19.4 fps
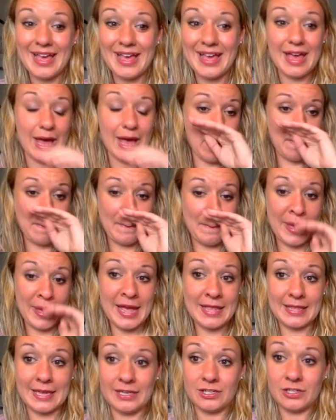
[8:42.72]
And
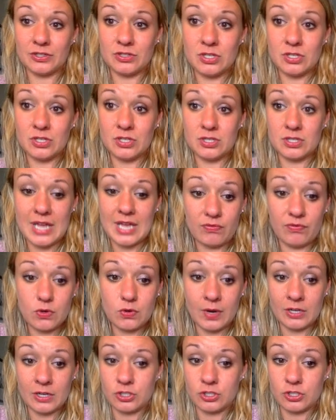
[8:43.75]
then you'll just have a few
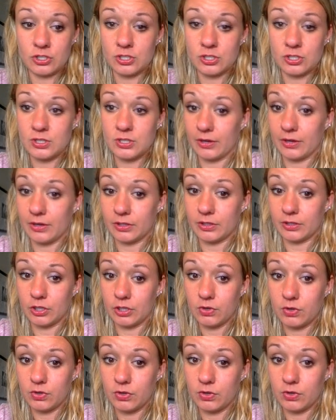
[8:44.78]
questions about
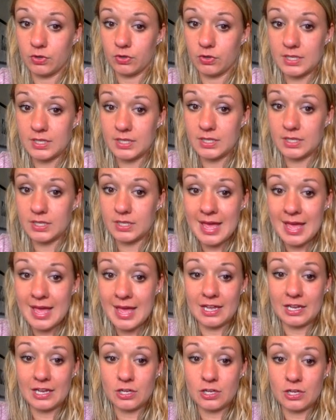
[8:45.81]
congruence, and
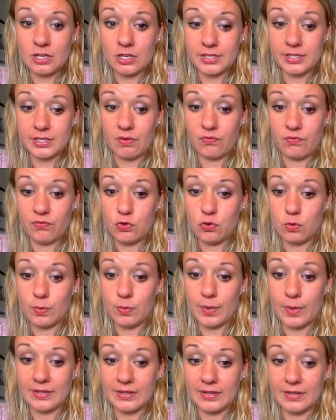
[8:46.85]
then you'll also have a few
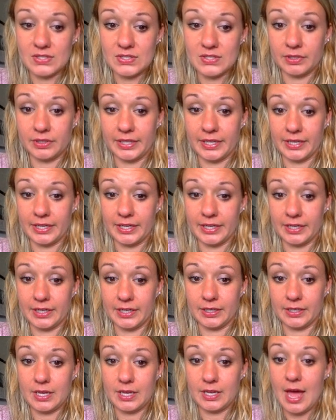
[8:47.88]
about
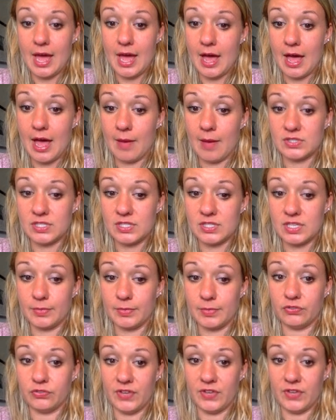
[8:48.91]
similarity and similar
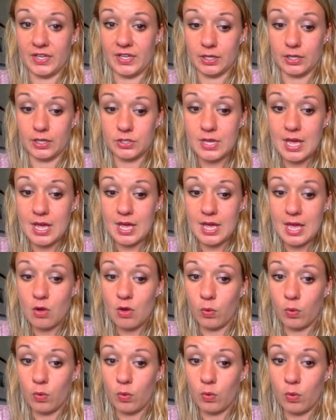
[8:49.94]
figures.
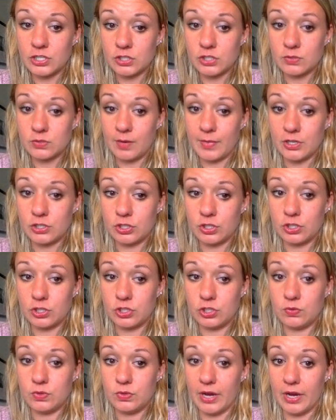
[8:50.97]
What I just want to make sure that
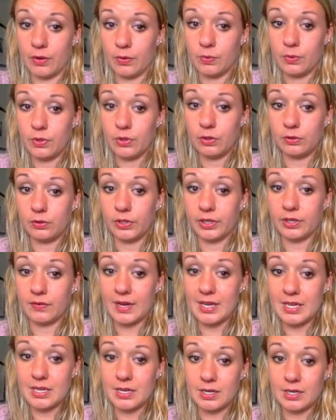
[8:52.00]
you know, look
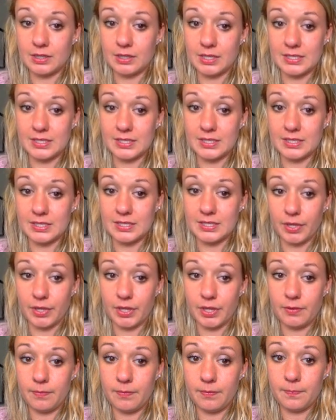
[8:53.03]
right here at this
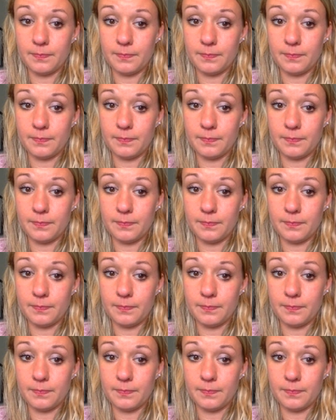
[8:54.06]
symbol.